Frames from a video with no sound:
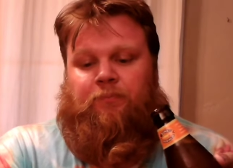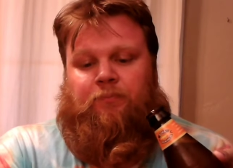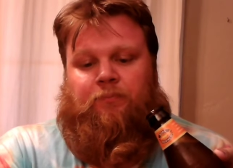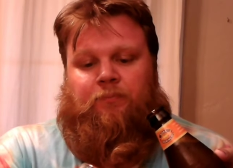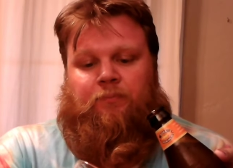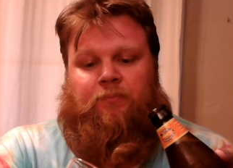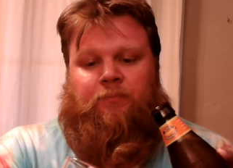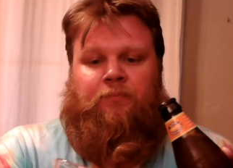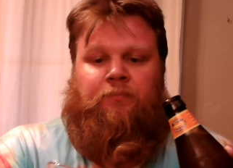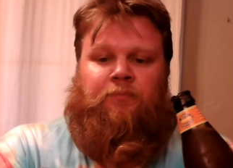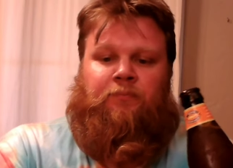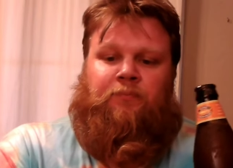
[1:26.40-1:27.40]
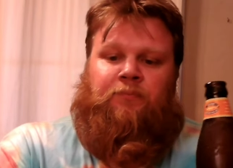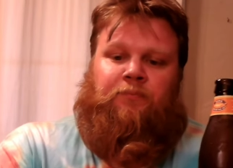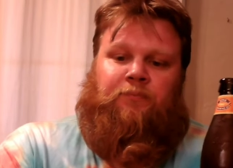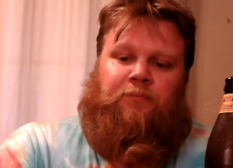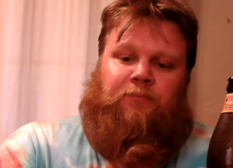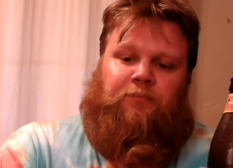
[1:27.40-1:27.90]

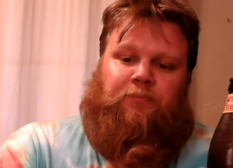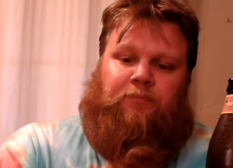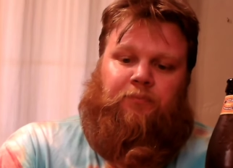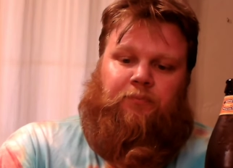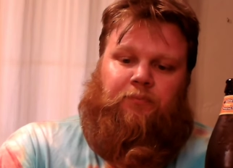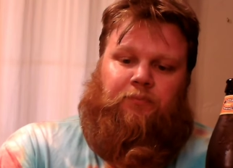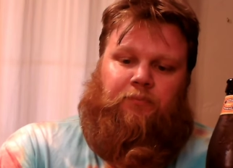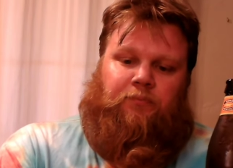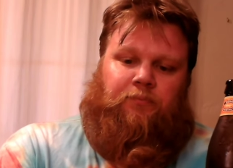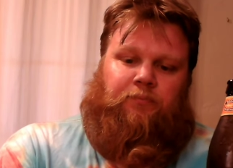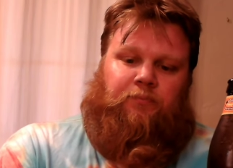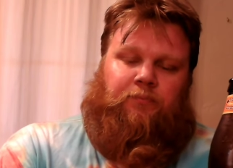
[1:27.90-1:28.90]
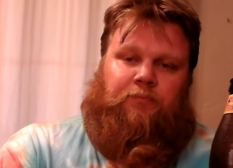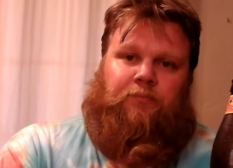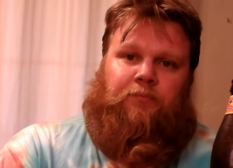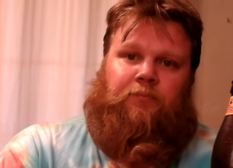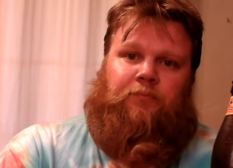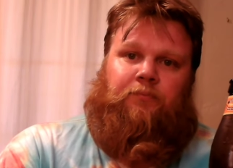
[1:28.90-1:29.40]

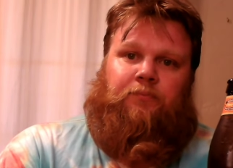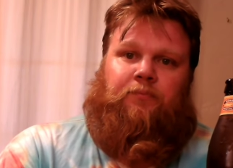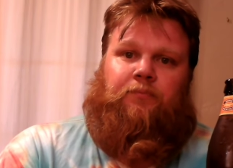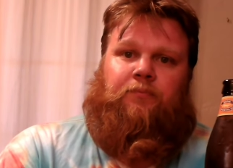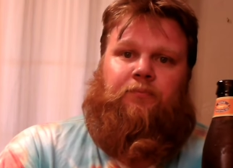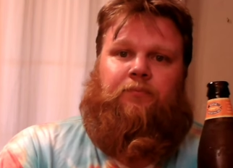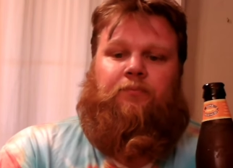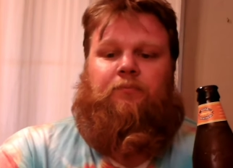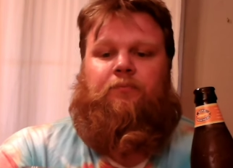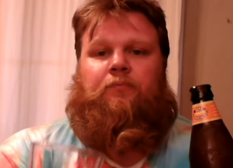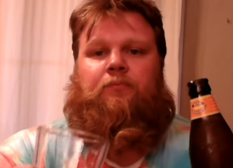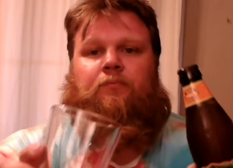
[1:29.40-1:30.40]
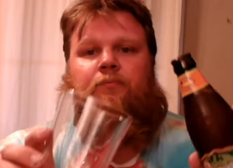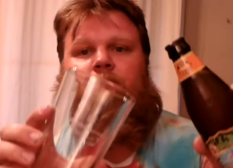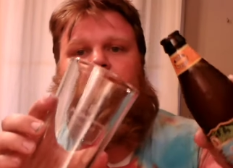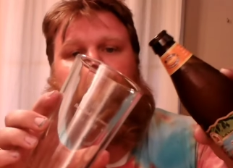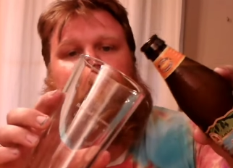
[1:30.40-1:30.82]
[no speech]